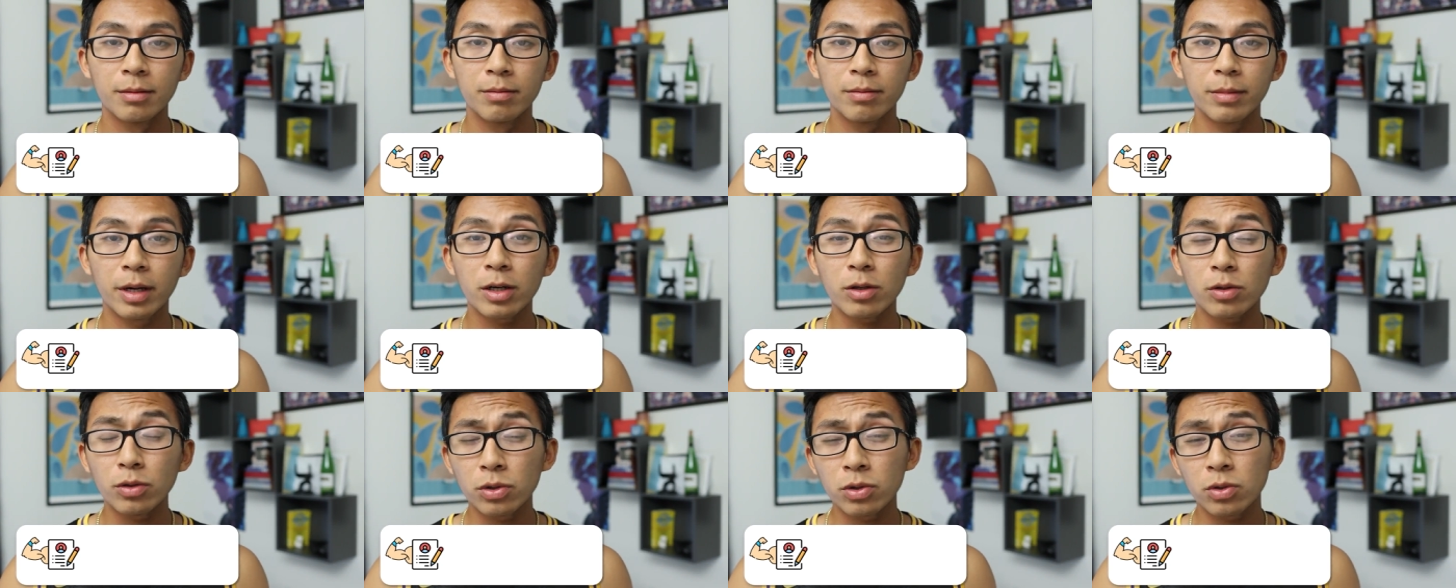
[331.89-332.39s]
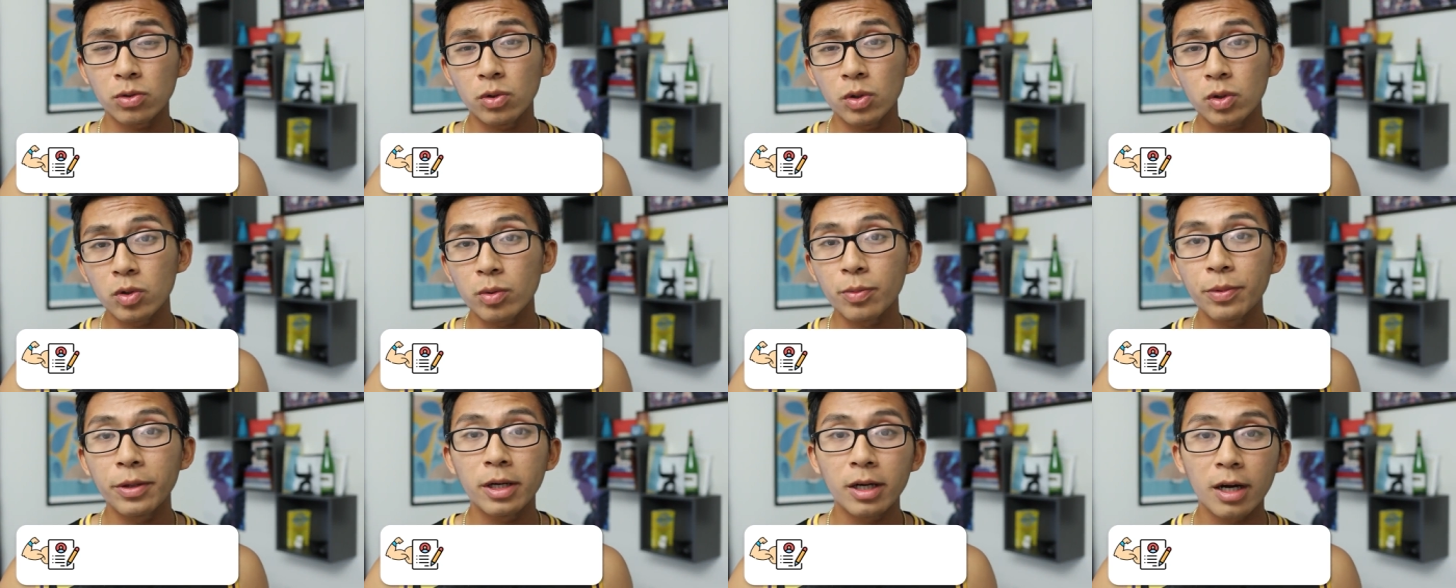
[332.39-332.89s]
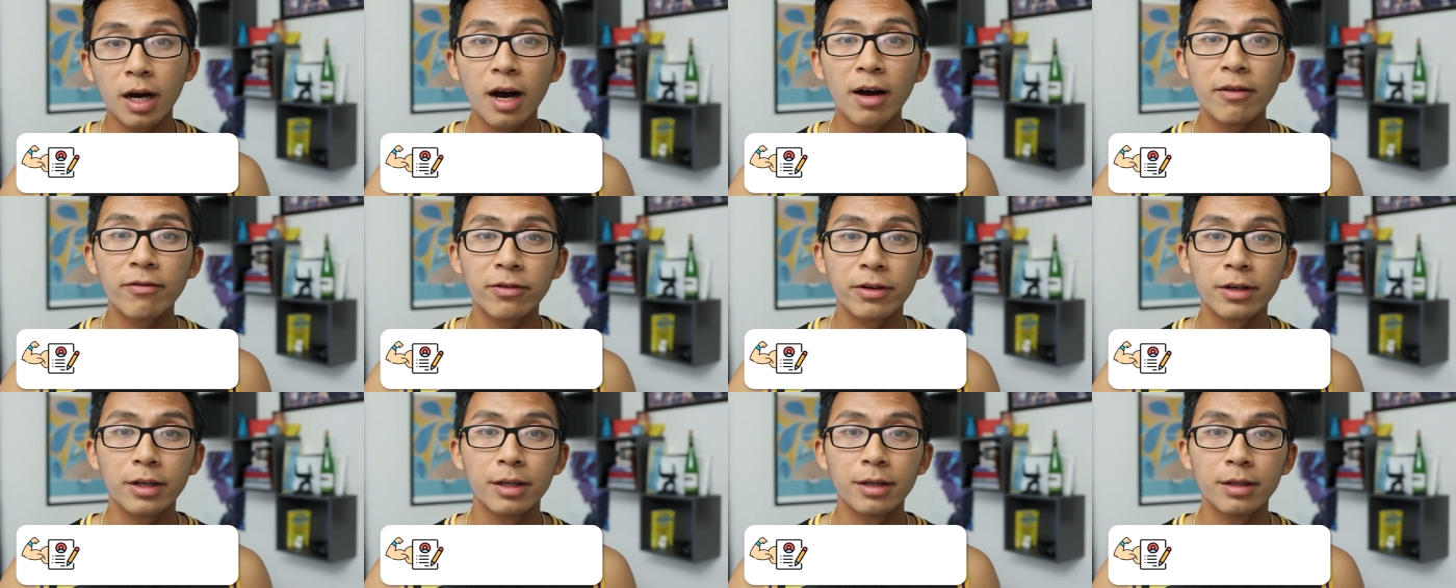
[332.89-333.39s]
medical schools will be
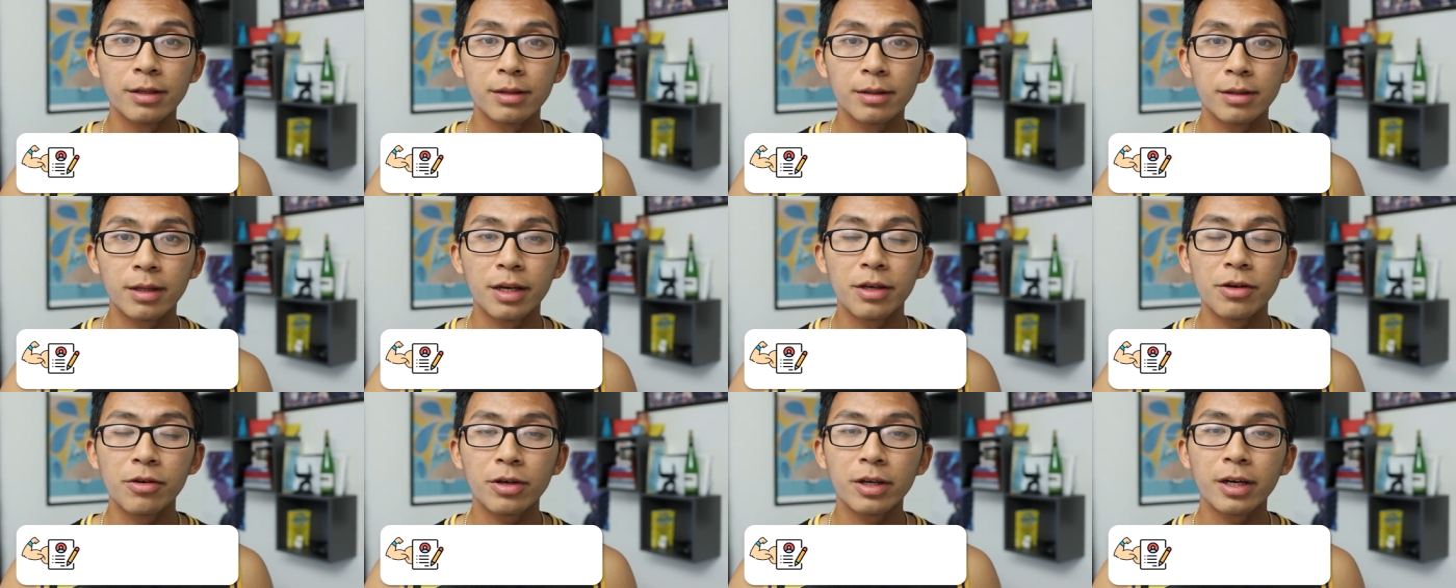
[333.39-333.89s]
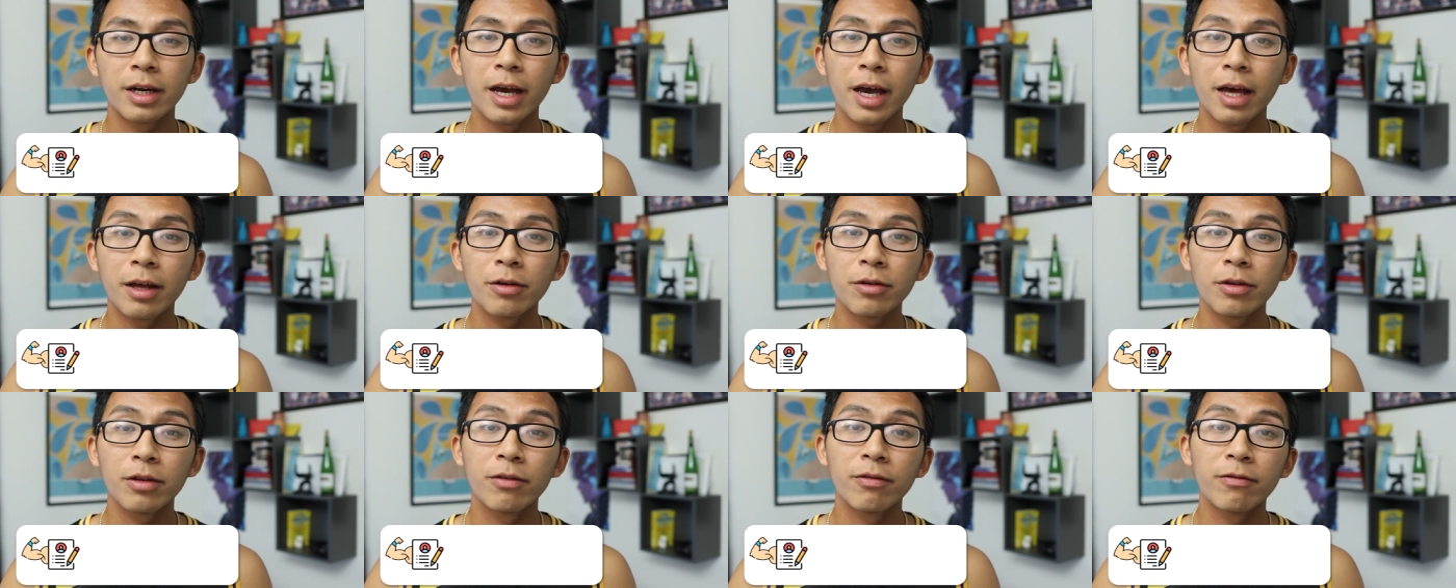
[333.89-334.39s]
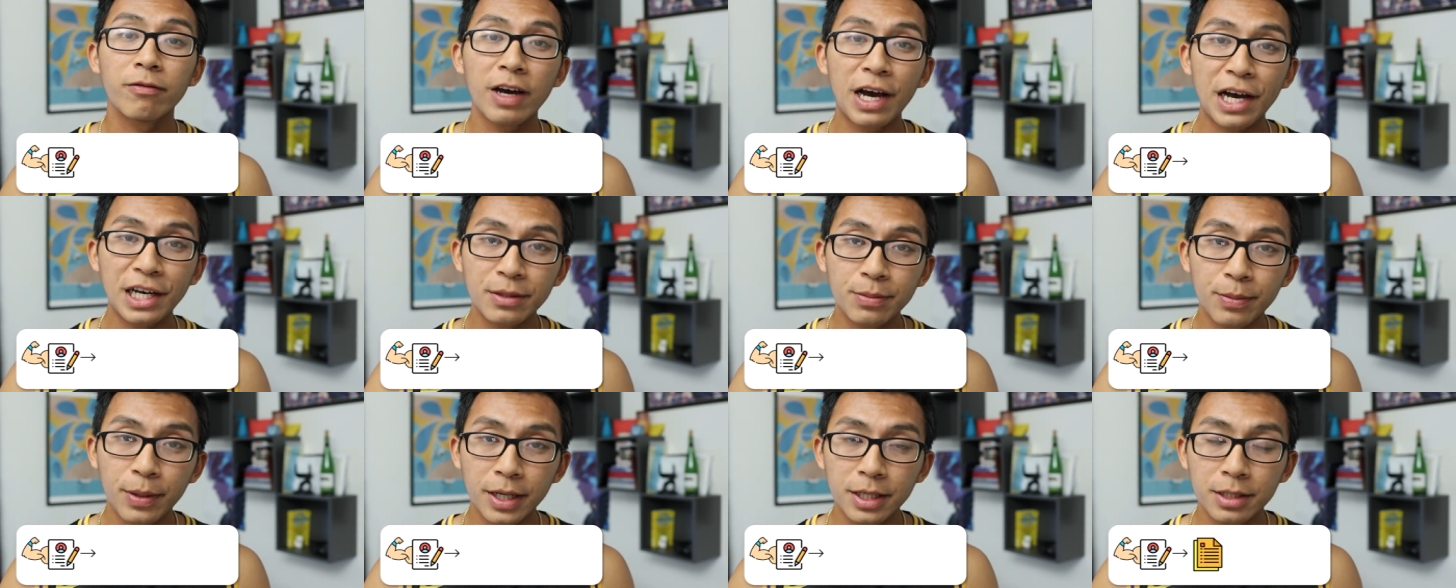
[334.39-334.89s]
confident that you can handle the
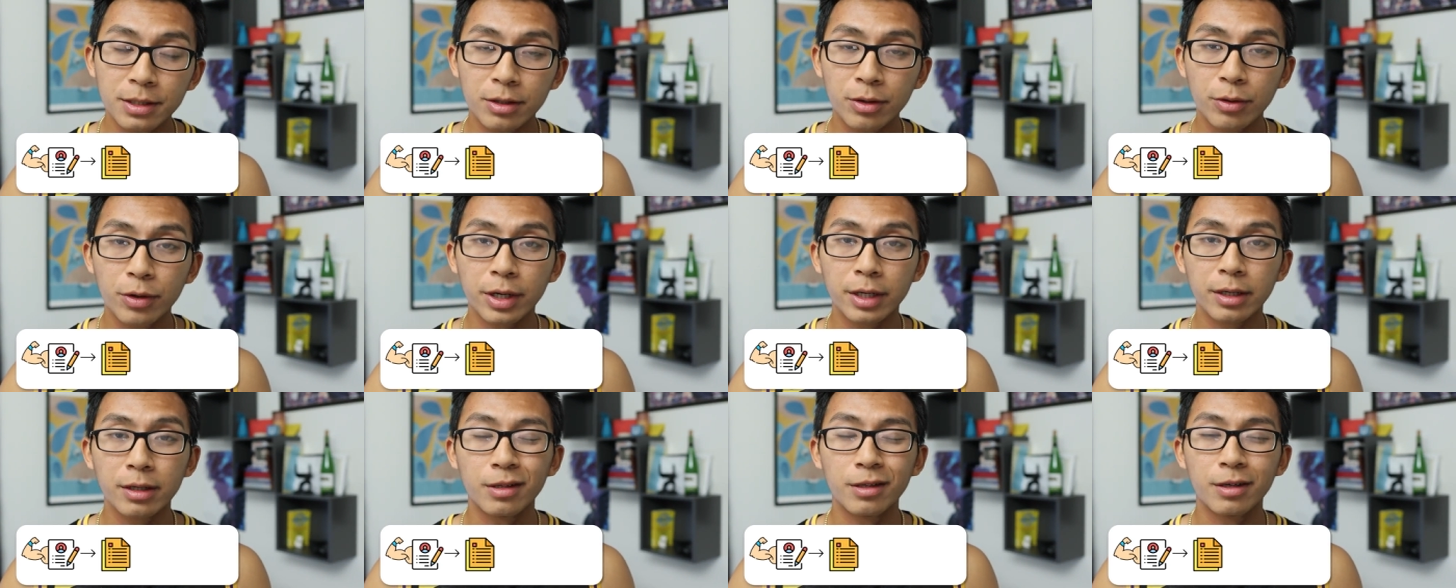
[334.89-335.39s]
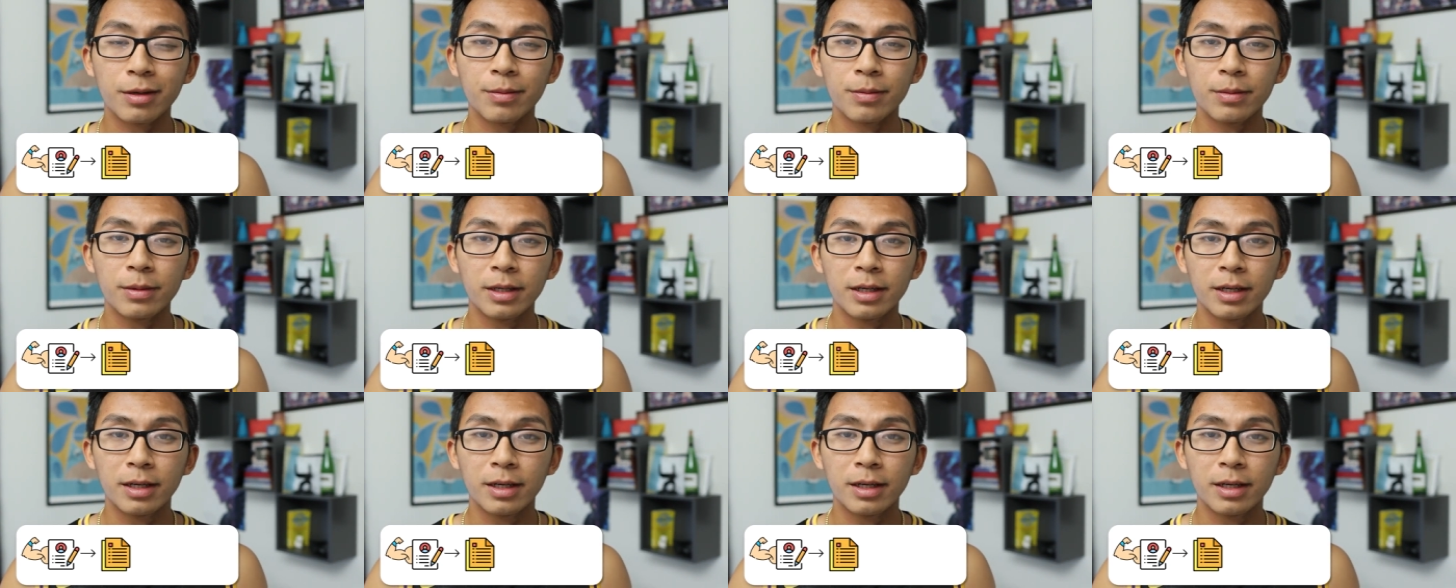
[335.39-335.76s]
fast-paced curriculum,